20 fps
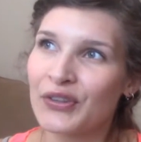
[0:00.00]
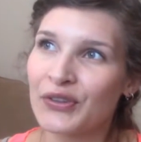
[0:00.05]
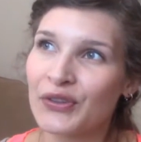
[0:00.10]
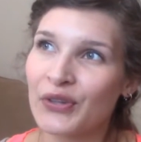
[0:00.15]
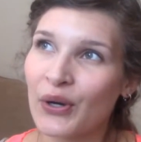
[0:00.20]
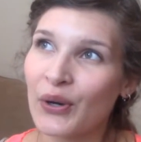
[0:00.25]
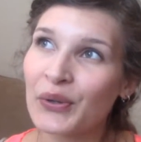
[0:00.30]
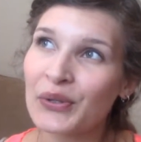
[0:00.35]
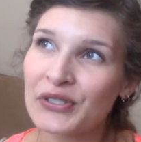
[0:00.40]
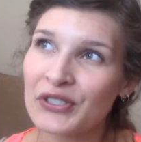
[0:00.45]

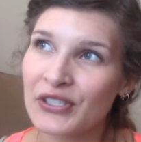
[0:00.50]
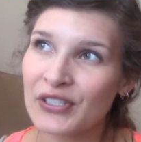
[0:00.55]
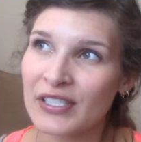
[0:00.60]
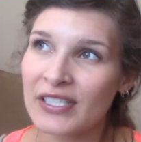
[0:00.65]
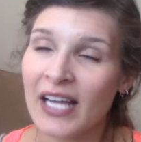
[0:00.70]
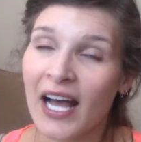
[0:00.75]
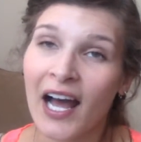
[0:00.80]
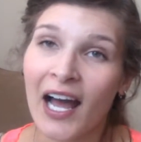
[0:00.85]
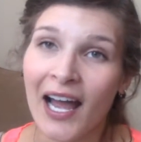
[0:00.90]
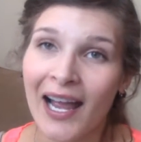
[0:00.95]
Those are the
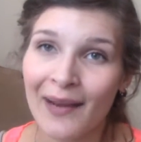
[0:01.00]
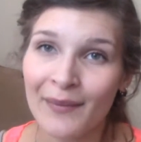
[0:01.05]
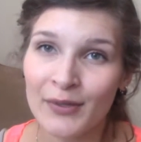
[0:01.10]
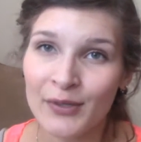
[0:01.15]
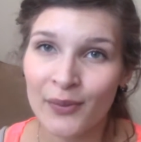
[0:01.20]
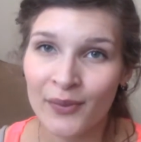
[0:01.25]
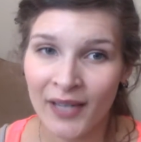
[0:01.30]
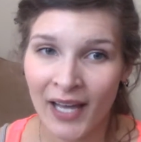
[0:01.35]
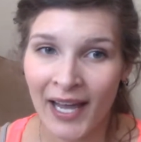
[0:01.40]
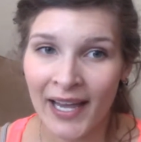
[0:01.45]

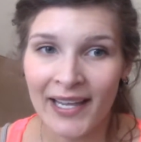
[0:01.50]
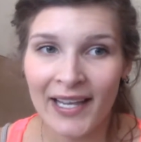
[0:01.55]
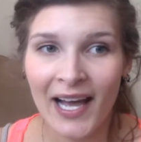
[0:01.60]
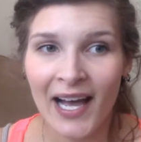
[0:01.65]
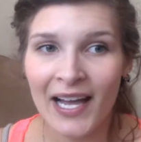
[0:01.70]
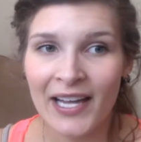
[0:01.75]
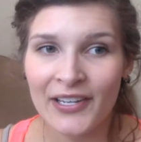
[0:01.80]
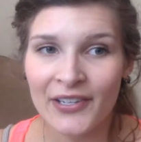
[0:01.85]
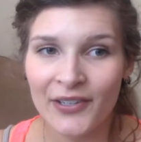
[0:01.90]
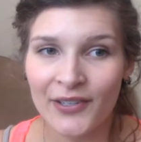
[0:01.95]
times when
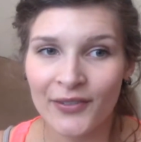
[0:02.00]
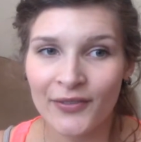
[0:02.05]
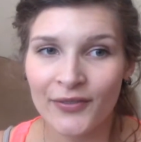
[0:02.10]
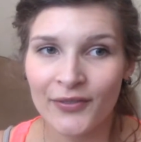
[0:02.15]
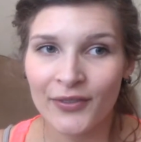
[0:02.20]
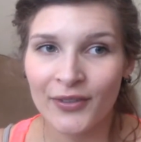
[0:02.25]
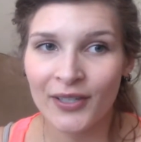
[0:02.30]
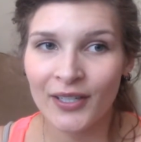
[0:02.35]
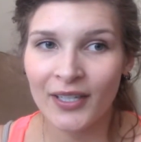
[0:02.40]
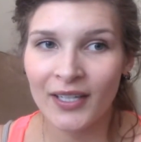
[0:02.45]

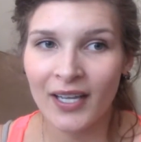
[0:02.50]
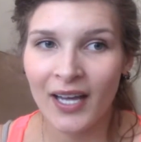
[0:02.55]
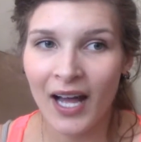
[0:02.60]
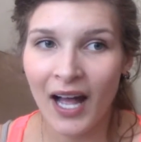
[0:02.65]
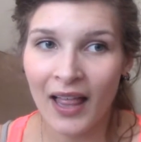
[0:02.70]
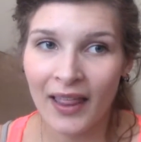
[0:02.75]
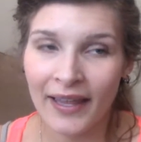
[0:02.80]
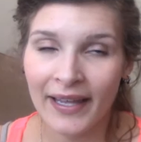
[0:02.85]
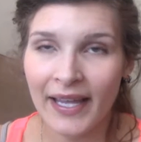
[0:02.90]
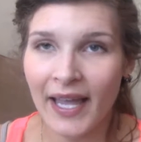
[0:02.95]

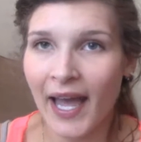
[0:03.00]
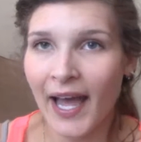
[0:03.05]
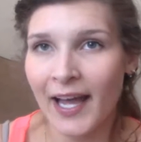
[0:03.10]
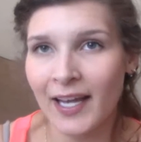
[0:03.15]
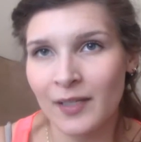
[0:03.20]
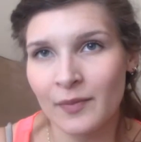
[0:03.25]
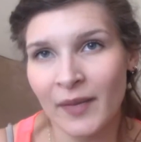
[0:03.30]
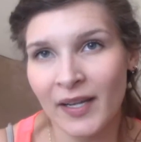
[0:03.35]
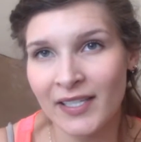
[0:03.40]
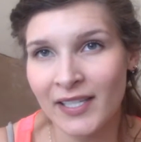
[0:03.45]
I'll like
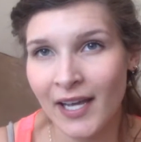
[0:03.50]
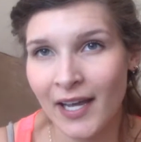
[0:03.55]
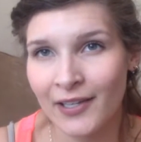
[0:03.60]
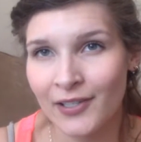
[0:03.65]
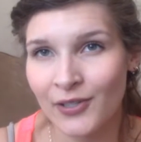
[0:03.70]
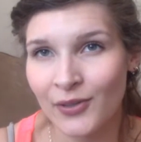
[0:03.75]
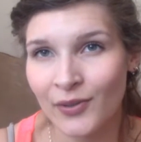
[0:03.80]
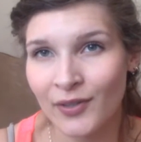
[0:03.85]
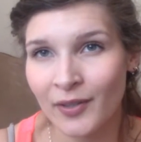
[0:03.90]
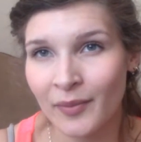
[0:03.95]
catch my
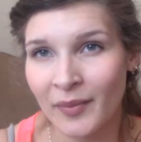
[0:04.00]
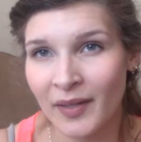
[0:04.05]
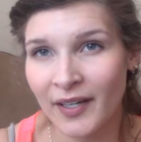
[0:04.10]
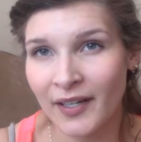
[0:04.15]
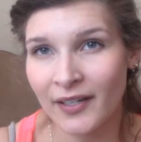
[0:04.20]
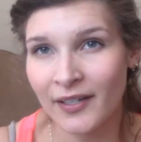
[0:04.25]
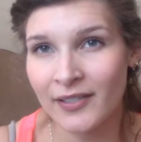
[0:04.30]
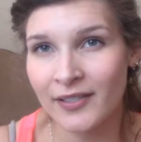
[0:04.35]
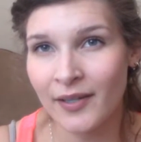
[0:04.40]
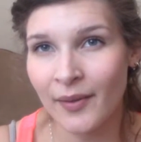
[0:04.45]
tattoo in the
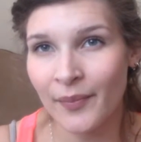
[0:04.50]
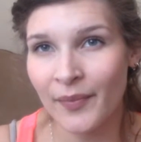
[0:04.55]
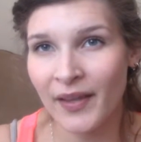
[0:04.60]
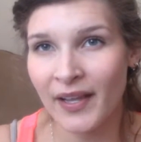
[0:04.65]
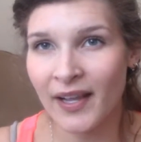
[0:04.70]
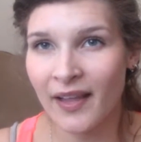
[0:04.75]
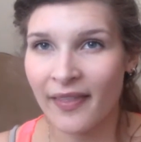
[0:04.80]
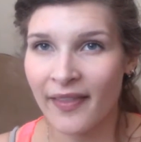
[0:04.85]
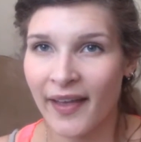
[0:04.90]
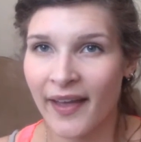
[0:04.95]
mirror or
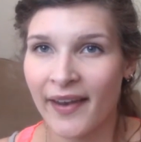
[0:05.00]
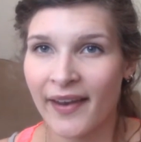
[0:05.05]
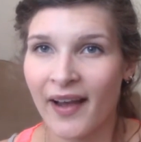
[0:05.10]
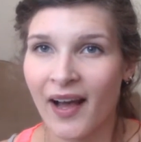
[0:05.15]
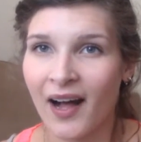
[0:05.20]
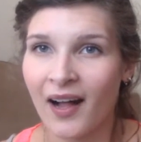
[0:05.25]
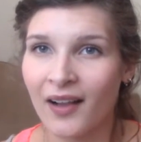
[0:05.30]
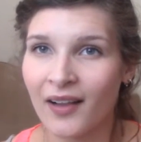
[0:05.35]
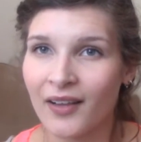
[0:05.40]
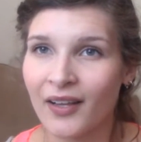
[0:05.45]
something, and then
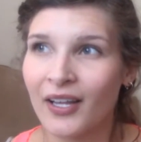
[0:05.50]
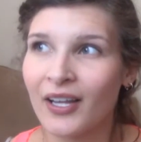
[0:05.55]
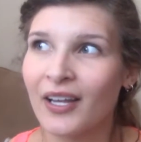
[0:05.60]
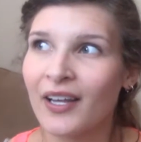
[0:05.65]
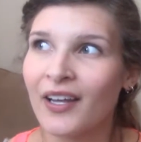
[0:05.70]
I'll